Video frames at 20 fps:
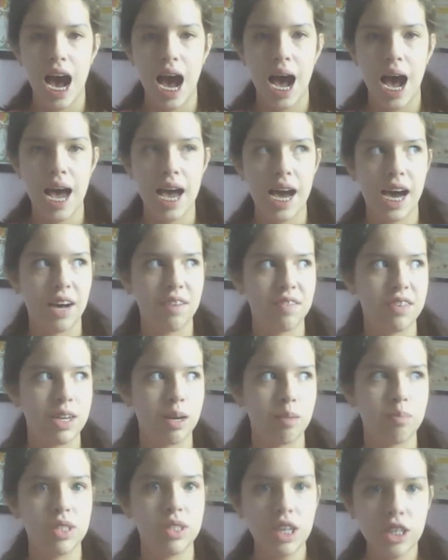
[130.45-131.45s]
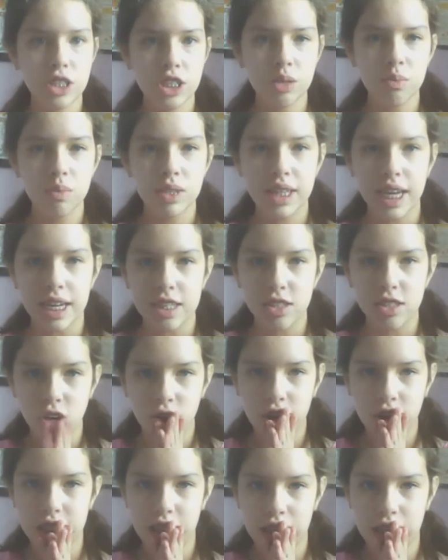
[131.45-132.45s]
I have an obsession with that
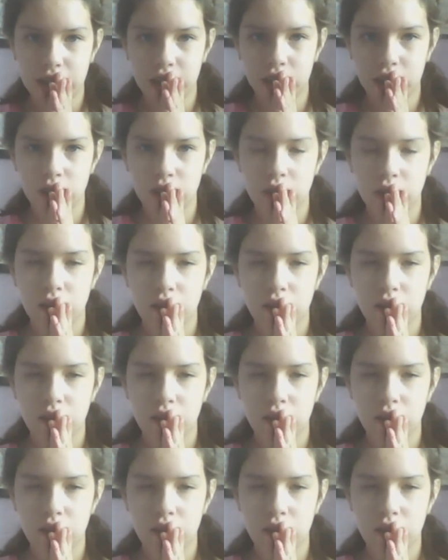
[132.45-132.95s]
song now.